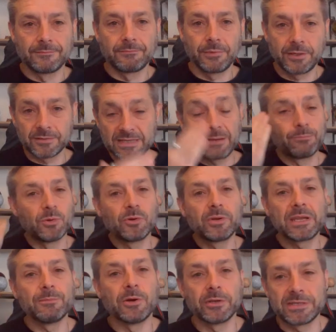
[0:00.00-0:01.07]
because our
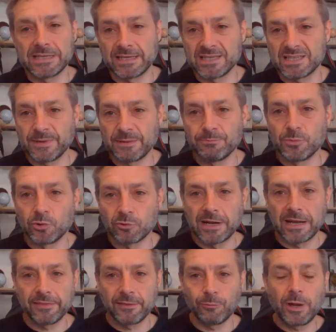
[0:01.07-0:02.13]
monkey mind tends to be more
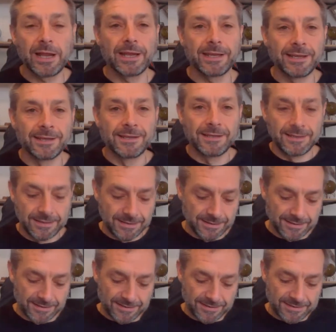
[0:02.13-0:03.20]
out the way.
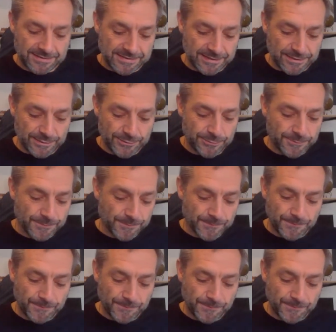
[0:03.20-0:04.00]
So,